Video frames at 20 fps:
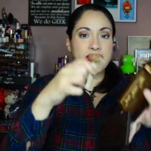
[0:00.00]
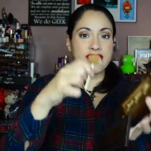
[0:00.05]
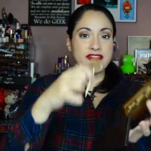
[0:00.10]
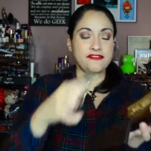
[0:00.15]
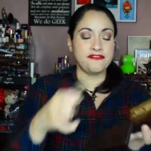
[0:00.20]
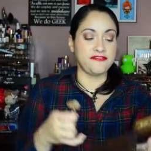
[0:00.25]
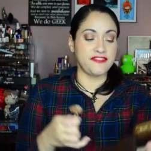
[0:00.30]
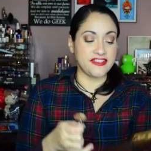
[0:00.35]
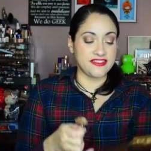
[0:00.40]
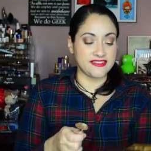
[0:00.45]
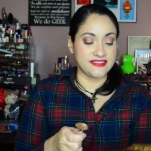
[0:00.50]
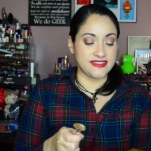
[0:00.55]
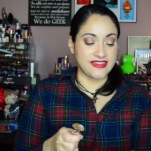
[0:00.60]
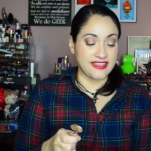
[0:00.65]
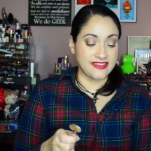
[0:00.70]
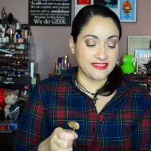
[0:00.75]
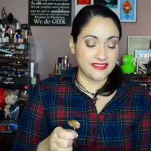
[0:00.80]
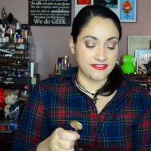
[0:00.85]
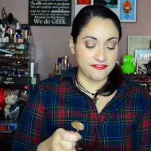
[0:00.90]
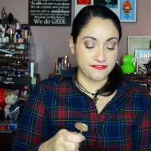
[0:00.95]
pin fits
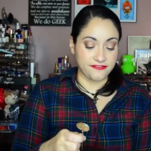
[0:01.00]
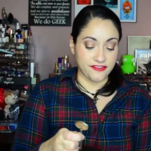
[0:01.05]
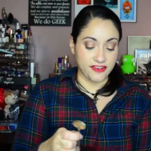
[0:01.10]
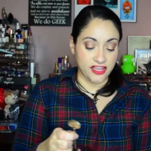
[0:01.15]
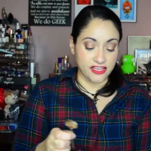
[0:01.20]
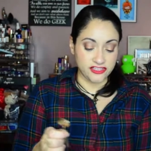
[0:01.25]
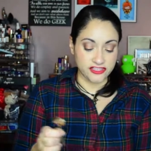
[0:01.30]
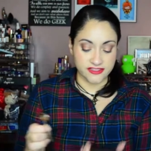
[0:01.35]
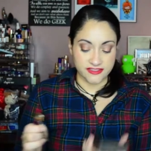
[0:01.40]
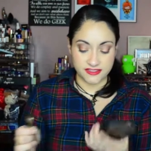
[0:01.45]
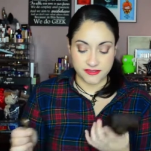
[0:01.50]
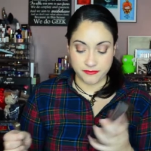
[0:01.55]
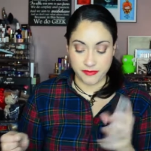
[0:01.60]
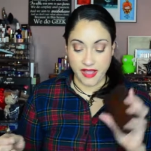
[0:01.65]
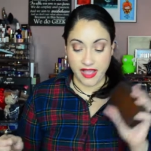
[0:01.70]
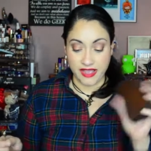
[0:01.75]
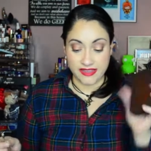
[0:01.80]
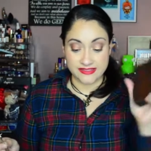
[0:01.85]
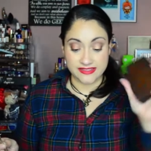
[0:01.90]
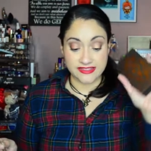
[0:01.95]
nice and flush in this
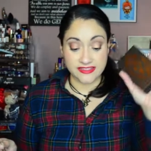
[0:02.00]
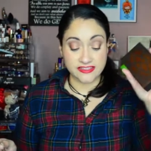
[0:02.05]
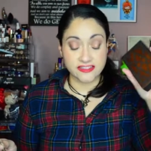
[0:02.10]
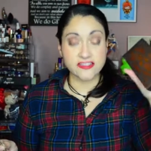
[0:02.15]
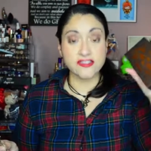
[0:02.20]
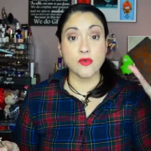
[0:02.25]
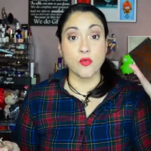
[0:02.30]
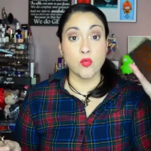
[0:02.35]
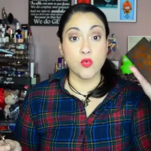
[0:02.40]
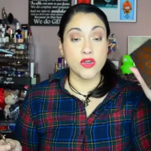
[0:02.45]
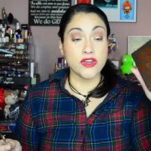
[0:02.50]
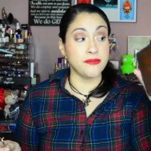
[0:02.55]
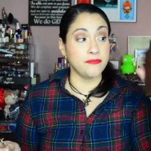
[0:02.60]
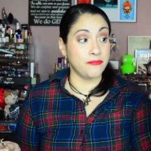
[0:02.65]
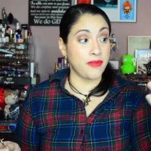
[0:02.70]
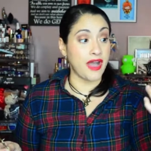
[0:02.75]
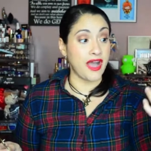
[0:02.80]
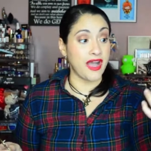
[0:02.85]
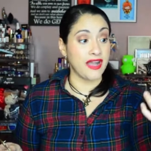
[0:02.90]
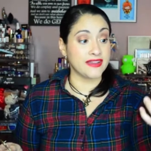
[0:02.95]
box. And this is a wooden
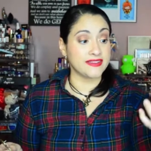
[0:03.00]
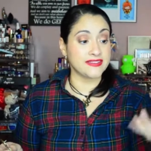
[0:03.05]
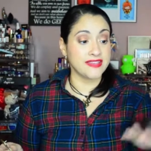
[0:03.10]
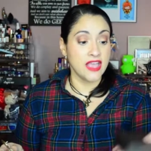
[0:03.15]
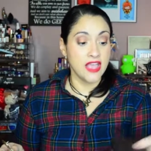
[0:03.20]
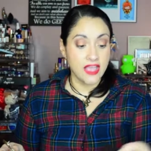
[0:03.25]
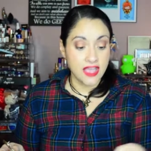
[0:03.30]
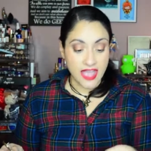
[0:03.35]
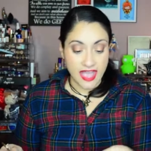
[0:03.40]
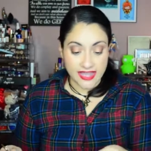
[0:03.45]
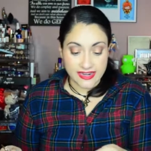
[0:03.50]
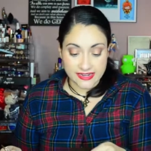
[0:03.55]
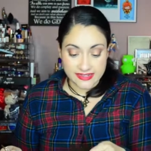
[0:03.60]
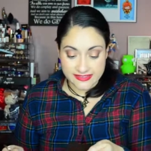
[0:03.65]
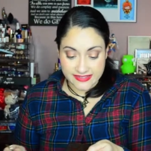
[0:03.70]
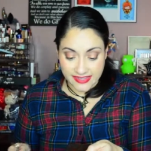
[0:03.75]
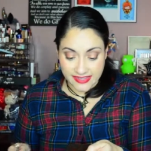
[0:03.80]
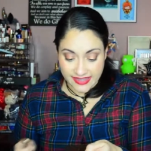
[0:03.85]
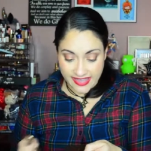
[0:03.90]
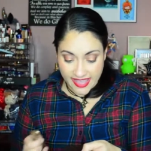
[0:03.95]
box. And
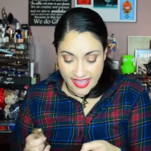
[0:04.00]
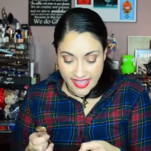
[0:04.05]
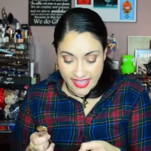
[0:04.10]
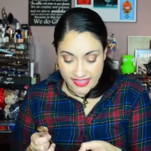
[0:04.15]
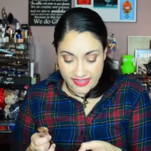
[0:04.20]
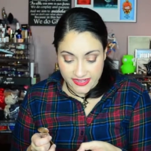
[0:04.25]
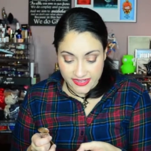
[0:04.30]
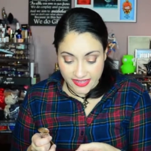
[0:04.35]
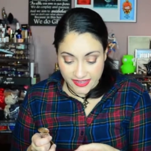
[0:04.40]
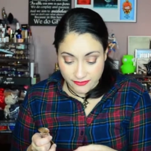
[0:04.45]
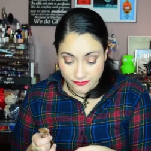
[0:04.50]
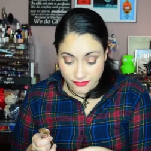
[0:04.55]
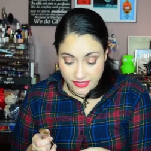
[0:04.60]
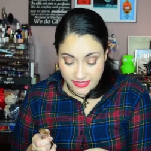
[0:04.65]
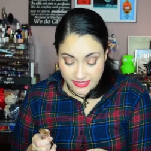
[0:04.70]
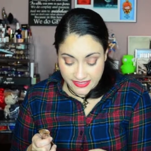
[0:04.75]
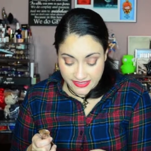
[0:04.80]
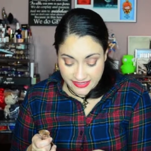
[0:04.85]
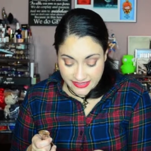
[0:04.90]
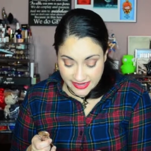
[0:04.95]
it's like
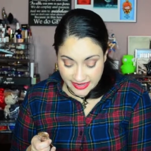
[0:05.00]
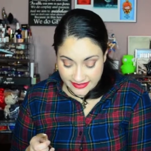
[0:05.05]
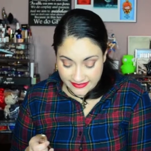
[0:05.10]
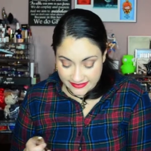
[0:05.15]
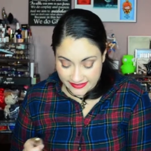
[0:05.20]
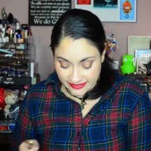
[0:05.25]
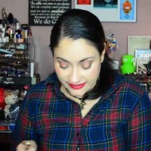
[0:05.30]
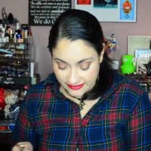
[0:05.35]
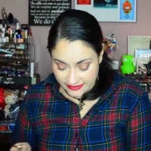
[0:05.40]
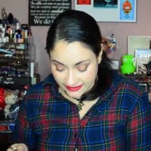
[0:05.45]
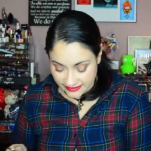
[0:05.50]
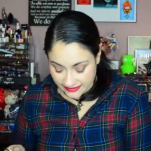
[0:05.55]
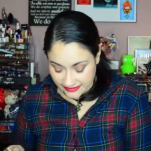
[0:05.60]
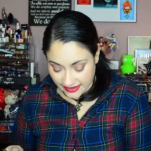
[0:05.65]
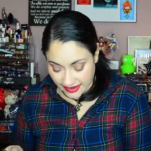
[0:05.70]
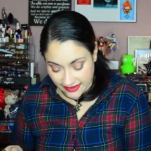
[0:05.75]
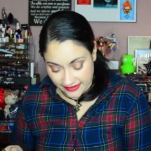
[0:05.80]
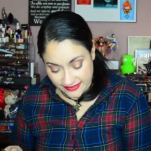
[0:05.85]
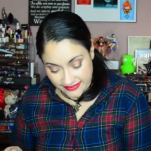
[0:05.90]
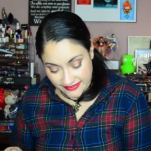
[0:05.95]
really nicely
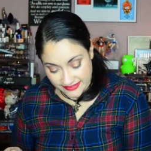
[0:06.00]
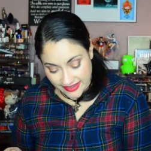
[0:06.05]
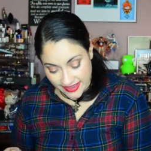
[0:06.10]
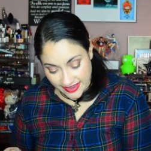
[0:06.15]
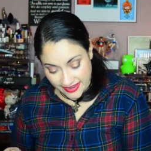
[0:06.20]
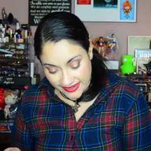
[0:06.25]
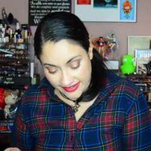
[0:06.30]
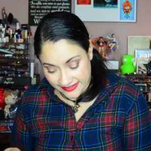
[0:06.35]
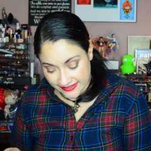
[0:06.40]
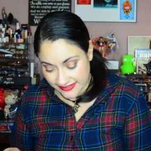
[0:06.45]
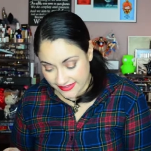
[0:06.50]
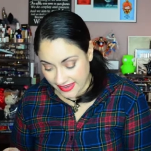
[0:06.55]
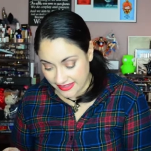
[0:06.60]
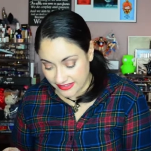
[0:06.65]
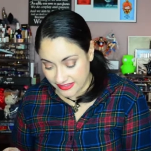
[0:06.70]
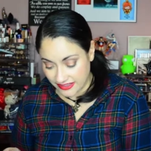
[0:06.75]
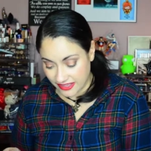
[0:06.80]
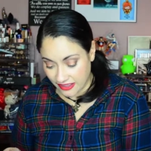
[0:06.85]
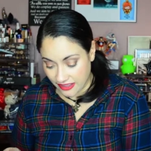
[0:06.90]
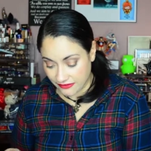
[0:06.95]
designed. I
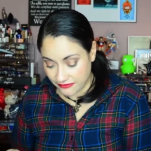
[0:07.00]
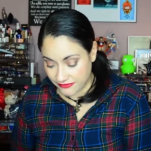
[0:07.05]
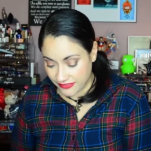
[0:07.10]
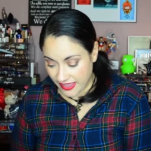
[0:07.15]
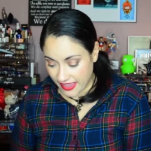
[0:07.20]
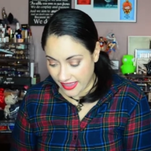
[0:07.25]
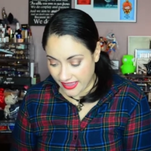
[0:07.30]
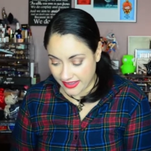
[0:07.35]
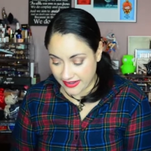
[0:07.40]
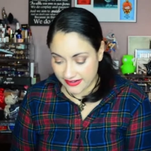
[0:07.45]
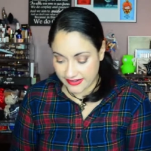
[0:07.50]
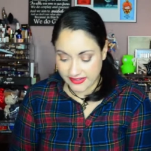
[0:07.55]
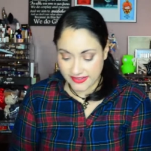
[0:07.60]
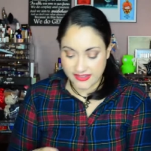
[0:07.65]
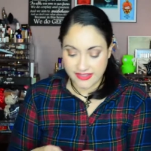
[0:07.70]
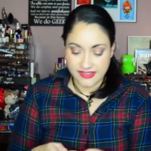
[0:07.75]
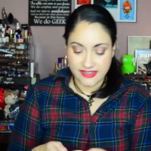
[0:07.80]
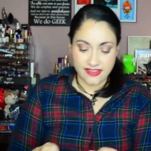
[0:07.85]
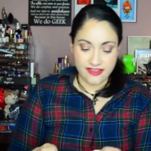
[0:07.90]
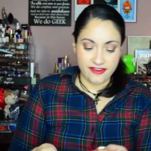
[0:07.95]
love
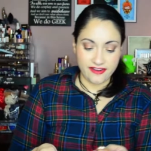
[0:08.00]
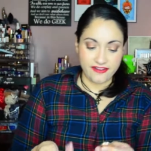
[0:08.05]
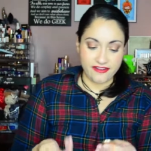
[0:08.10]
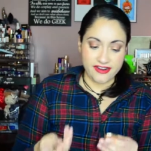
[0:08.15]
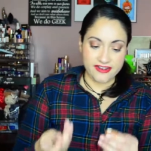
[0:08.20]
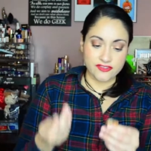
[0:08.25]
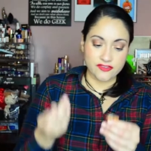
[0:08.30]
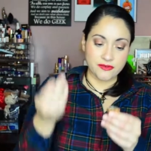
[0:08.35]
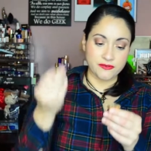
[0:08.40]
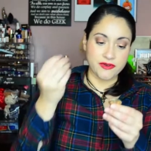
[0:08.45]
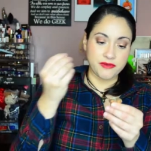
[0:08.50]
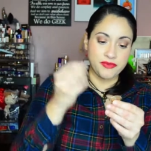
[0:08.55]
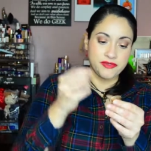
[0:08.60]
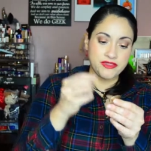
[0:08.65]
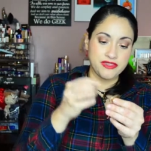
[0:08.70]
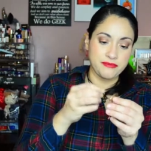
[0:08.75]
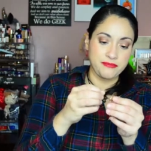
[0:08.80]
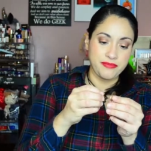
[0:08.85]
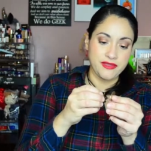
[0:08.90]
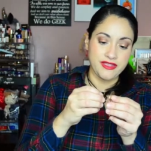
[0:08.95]
that. All right, so I'm going to put
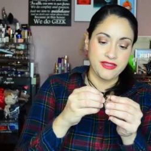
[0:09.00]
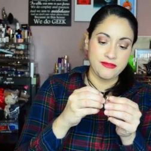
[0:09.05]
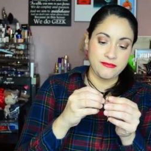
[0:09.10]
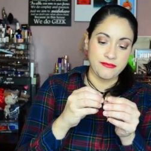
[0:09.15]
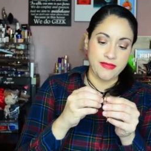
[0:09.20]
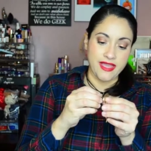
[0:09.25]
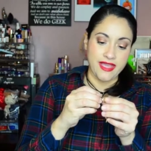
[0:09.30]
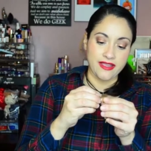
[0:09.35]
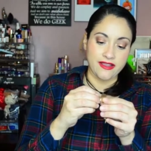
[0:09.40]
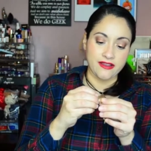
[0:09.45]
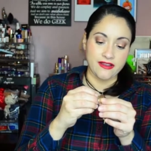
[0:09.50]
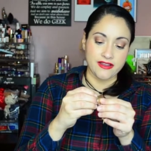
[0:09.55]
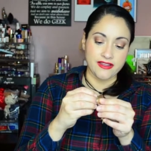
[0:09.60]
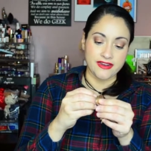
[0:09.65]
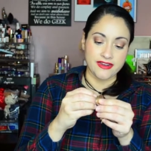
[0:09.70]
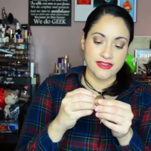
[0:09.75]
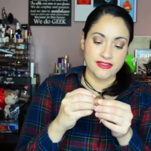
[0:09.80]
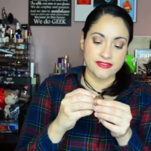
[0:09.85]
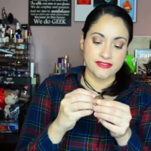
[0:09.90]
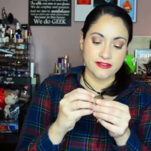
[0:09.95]
the pin back on
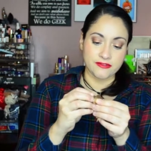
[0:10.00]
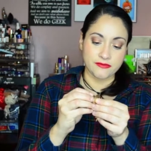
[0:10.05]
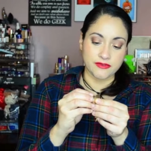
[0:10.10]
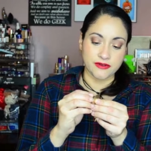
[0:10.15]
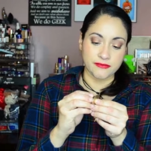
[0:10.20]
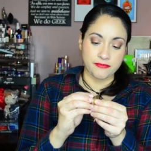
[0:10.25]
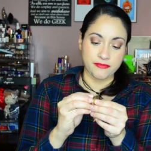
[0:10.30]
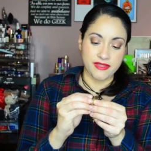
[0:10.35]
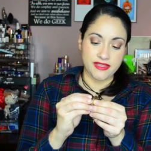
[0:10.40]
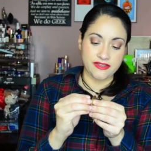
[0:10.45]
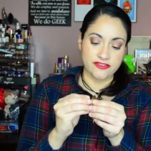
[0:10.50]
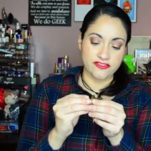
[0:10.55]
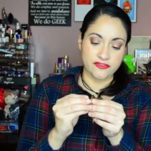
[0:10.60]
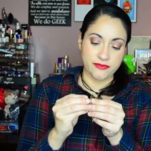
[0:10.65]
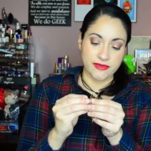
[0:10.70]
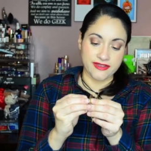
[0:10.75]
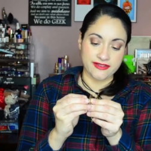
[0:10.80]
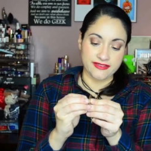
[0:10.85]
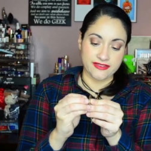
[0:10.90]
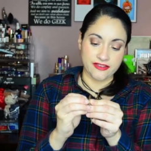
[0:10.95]
it because I don't want to pinch
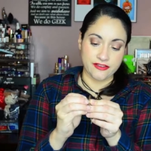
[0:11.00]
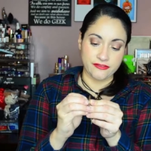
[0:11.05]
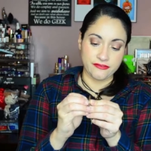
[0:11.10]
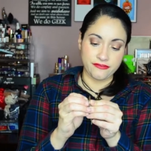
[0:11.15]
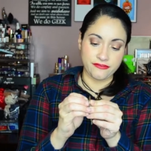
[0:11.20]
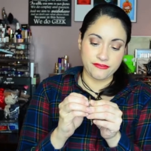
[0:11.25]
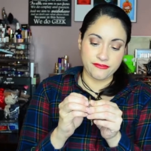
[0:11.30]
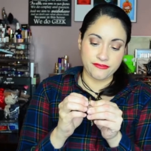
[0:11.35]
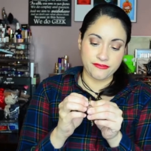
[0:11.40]
myself.